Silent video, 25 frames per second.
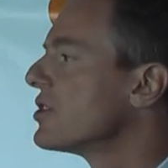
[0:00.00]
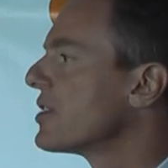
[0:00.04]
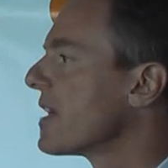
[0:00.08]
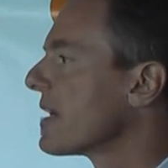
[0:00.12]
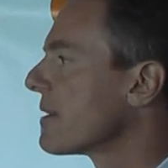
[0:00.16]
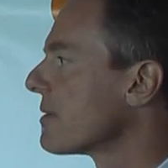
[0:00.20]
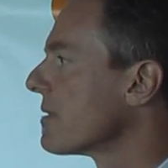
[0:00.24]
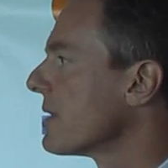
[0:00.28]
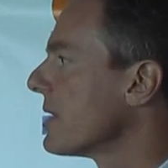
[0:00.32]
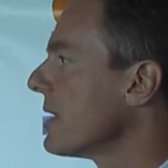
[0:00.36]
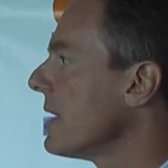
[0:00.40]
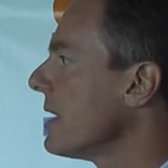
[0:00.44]

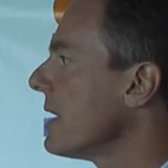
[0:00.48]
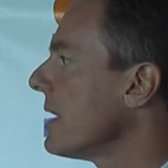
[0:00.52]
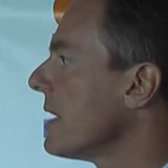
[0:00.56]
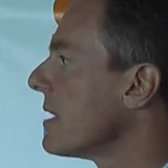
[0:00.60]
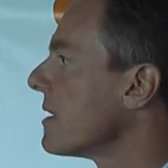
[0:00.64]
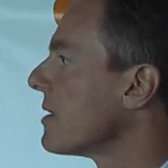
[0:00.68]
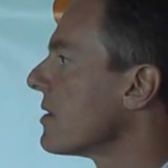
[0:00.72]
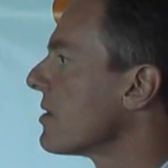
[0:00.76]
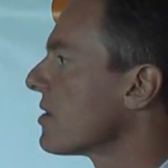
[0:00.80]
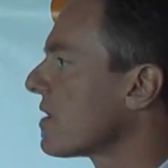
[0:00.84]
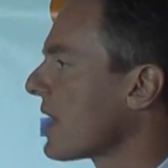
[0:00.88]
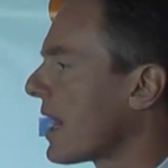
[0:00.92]
generally
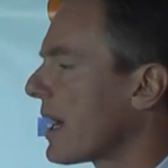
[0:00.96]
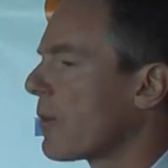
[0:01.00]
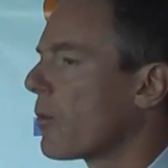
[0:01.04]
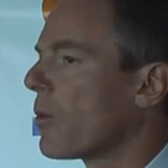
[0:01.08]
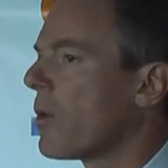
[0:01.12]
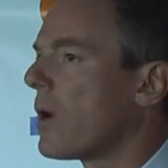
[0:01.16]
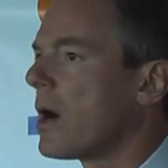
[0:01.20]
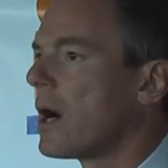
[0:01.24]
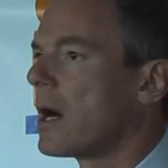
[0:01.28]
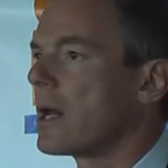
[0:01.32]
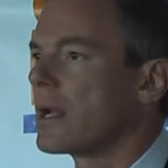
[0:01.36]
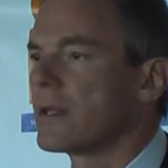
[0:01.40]
in
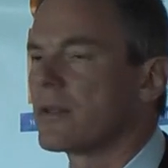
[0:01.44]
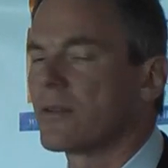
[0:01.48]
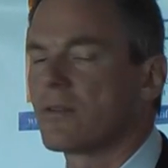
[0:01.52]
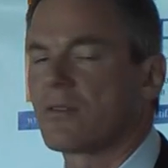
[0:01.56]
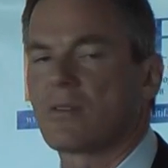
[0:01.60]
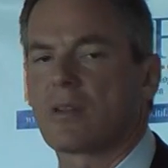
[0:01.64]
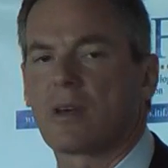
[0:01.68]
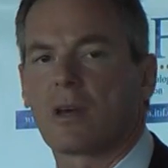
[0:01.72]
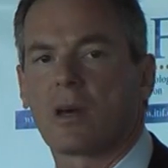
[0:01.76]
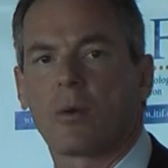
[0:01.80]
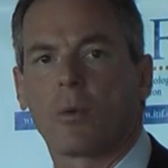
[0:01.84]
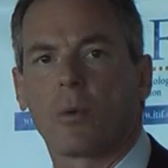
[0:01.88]
Taiwan
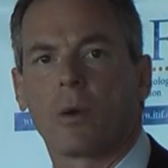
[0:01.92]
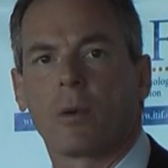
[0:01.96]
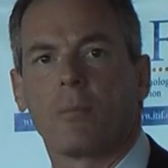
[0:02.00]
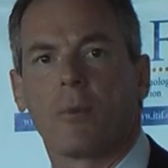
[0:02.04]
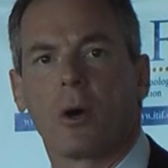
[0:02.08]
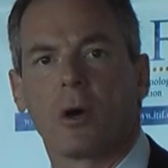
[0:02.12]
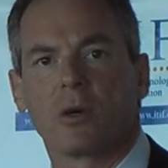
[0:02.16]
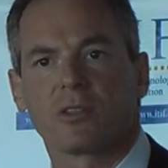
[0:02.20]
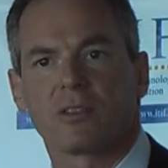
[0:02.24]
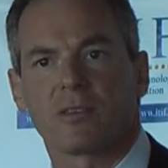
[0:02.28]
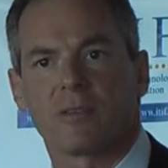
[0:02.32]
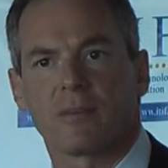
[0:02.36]
is where
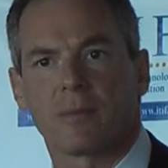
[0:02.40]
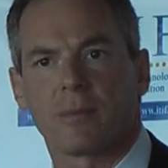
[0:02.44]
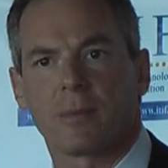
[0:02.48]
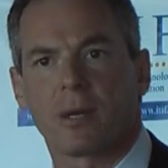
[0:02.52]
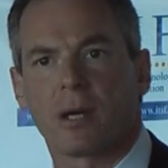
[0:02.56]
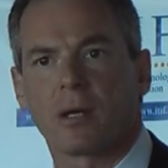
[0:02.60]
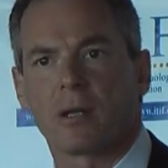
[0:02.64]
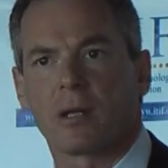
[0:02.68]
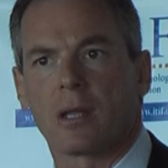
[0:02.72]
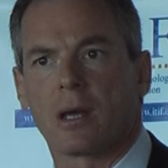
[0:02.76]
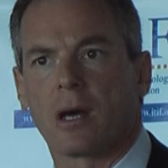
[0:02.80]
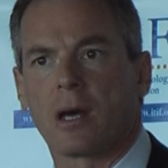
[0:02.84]
most of them
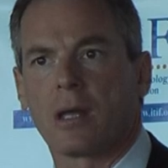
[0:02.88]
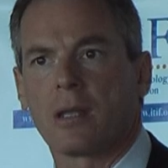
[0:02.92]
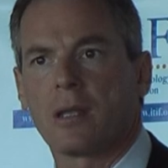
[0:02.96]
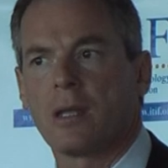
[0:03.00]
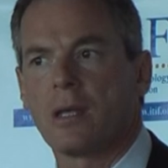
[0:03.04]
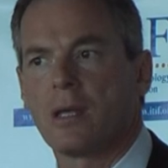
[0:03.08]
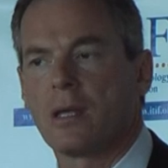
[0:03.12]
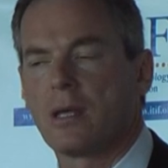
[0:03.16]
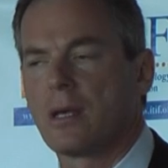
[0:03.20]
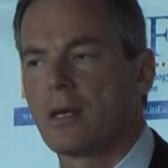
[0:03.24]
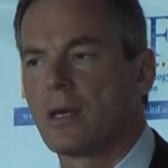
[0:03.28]
are done.